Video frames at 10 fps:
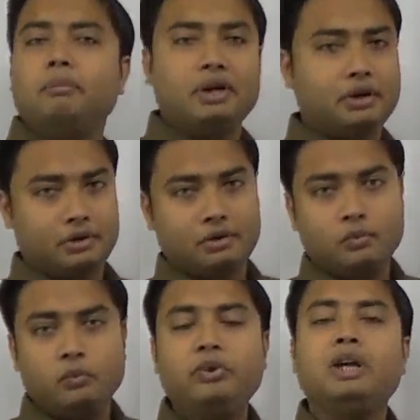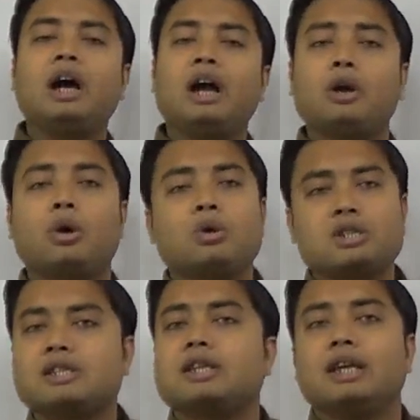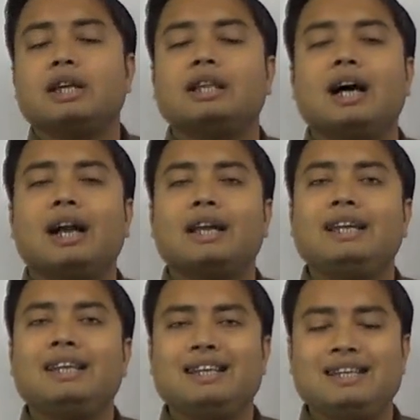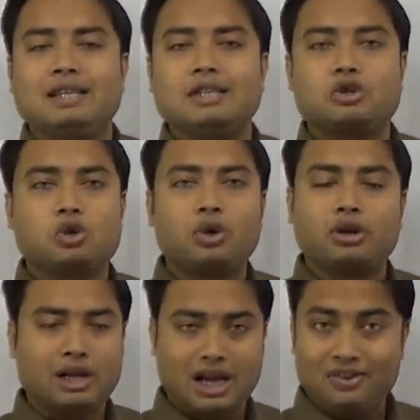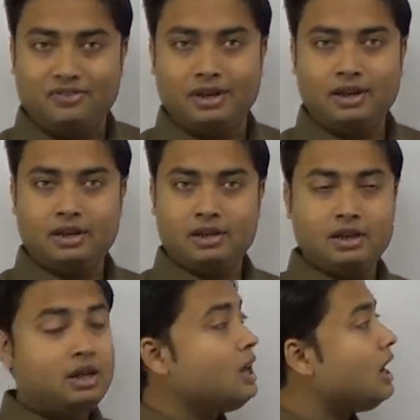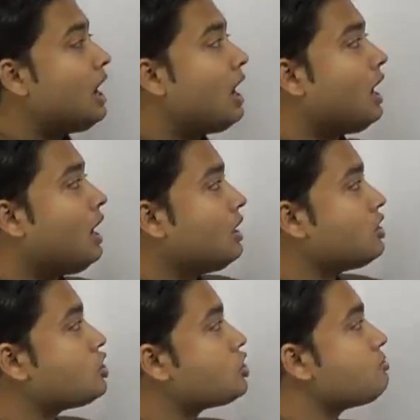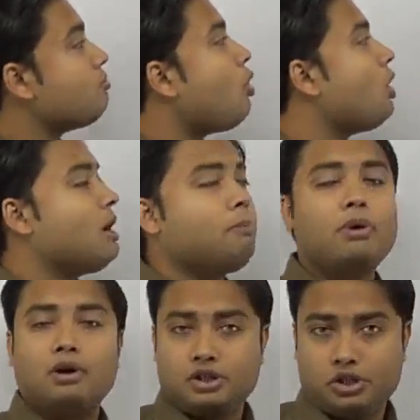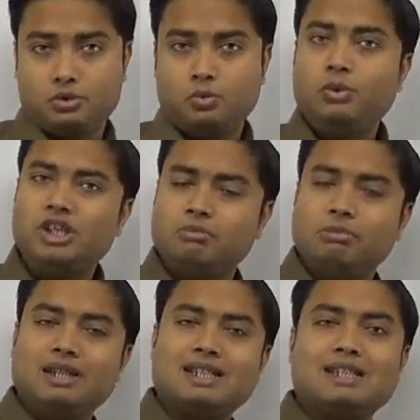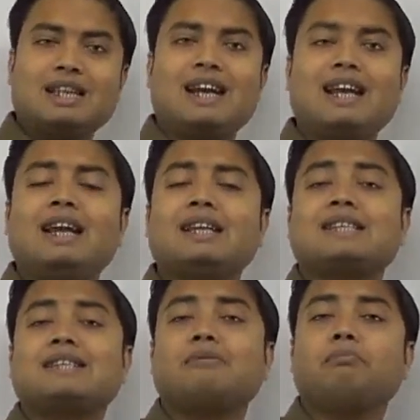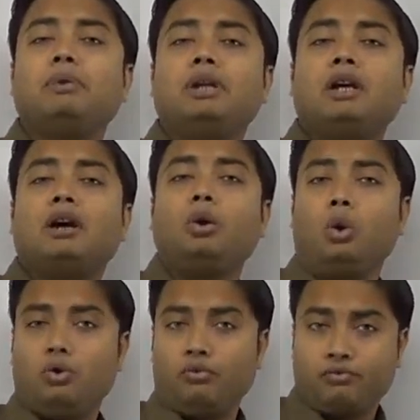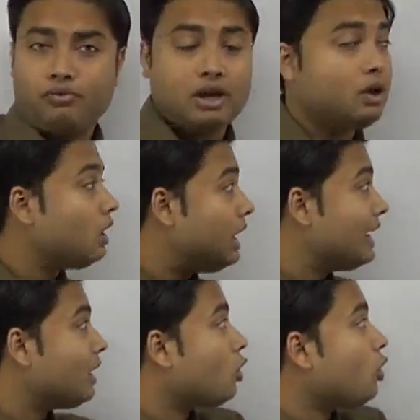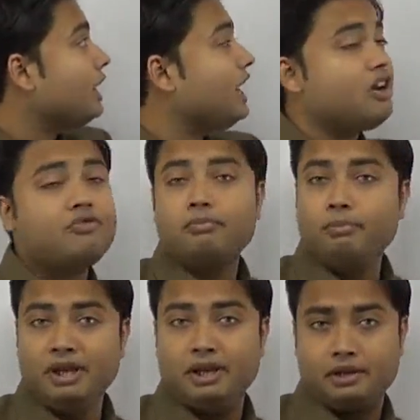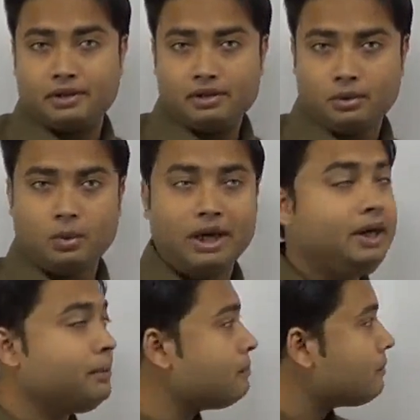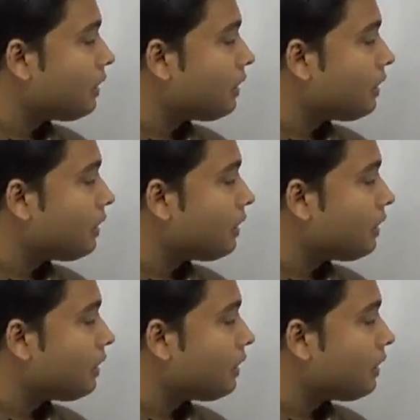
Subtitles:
mirror we are not saying that it is not having a small aperture, which means that it is simply a concave mirror, right?